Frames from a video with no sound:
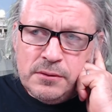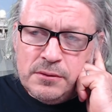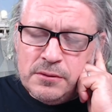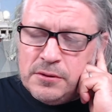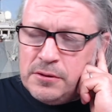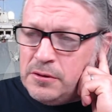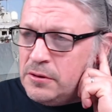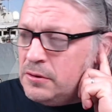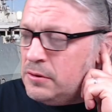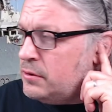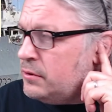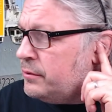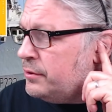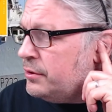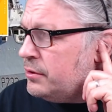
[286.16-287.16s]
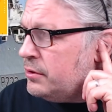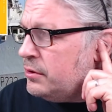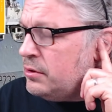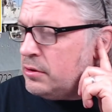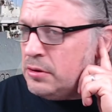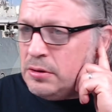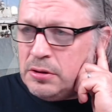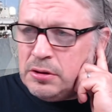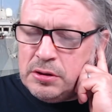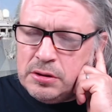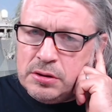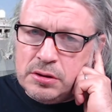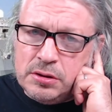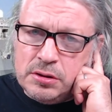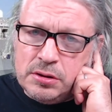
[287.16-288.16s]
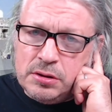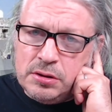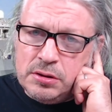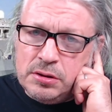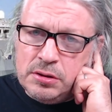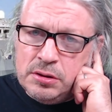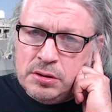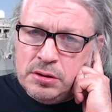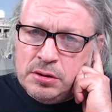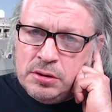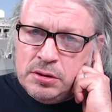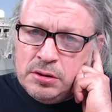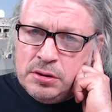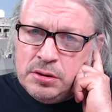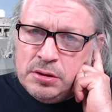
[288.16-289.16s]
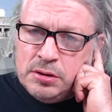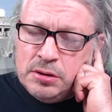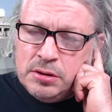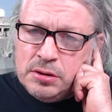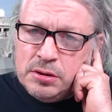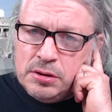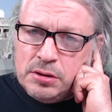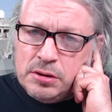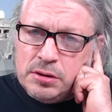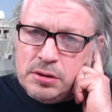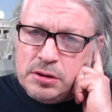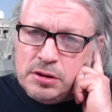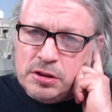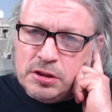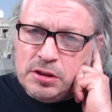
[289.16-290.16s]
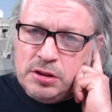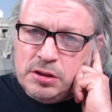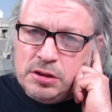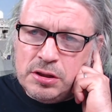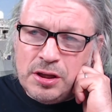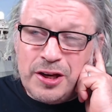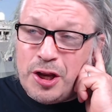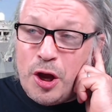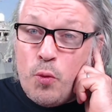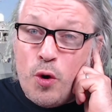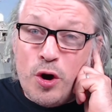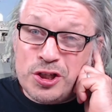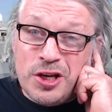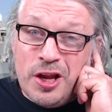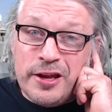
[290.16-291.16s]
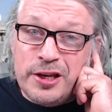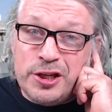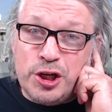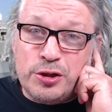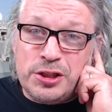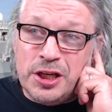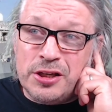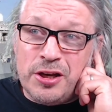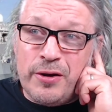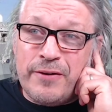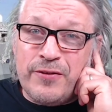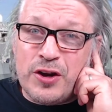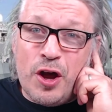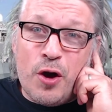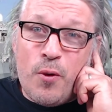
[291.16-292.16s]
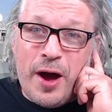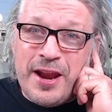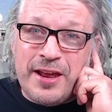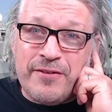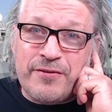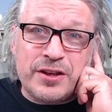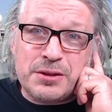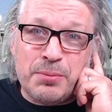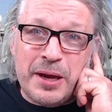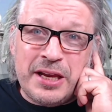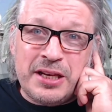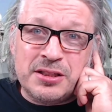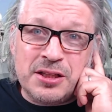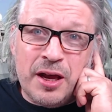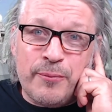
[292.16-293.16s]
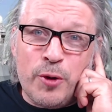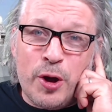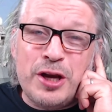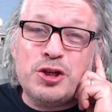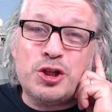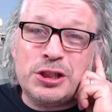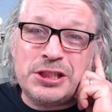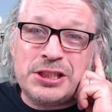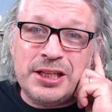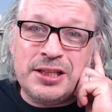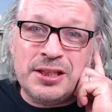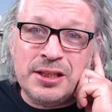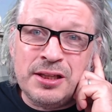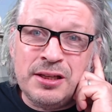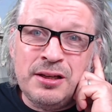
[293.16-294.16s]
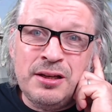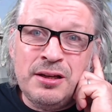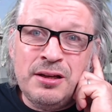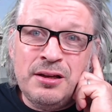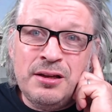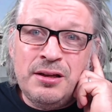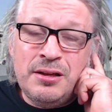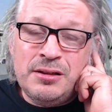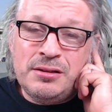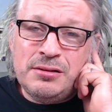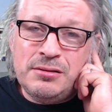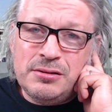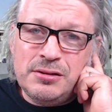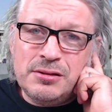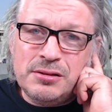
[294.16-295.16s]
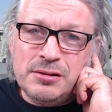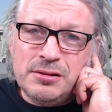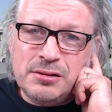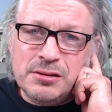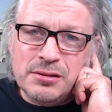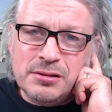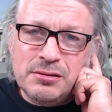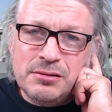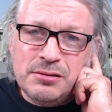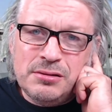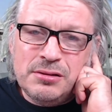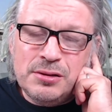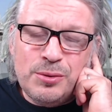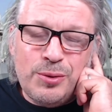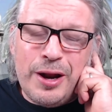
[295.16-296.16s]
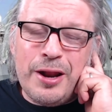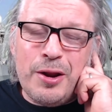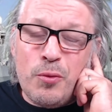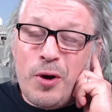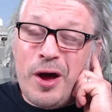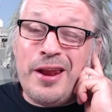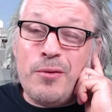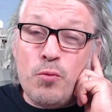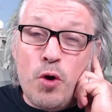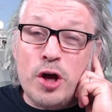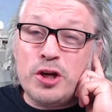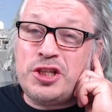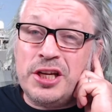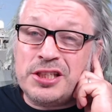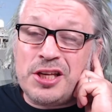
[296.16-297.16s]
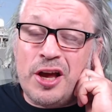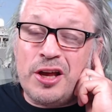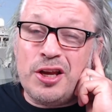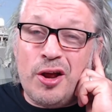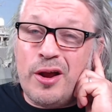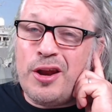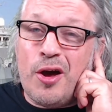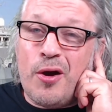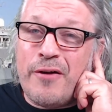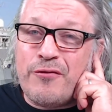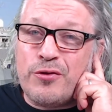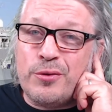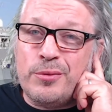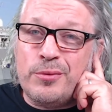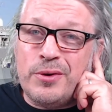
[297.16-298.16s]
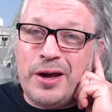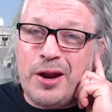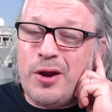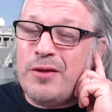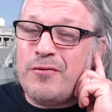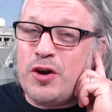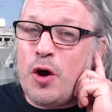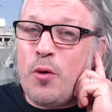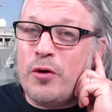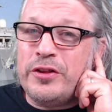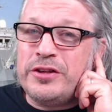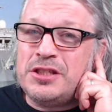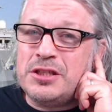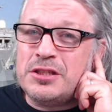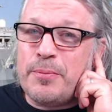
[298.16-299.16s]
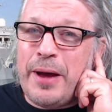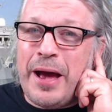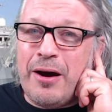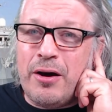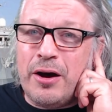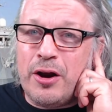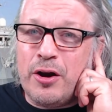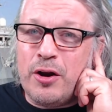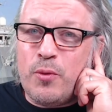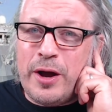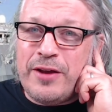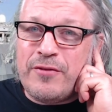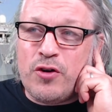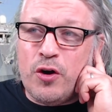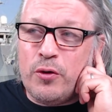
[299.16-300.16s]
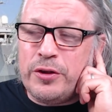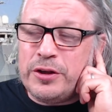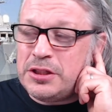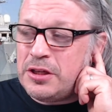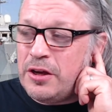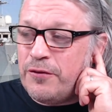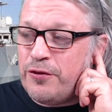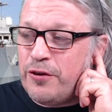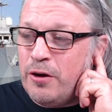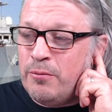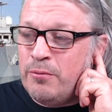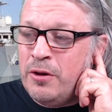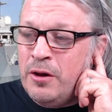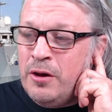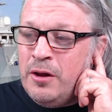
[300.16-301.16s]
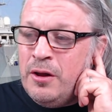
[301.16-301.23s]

Imagine if the H and Steps that had H. I don't watch Line of Duty. I don't even know what any of this means. I'm not interested. It's a good show. Well, I didn't watch it, so I know everyone. I don't even know what this is about. I don't know where you've got all this stuff from.